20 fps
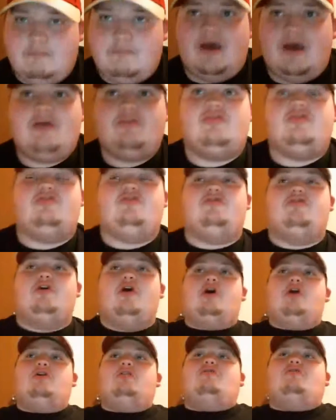My
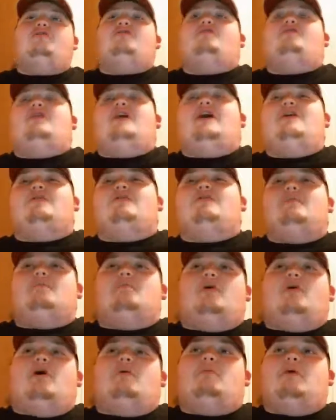third favorite
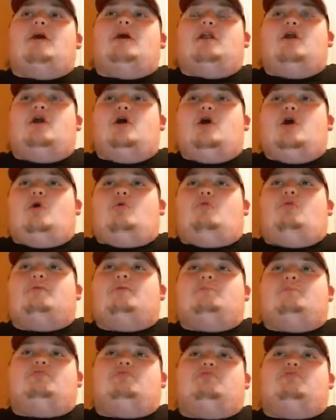moment would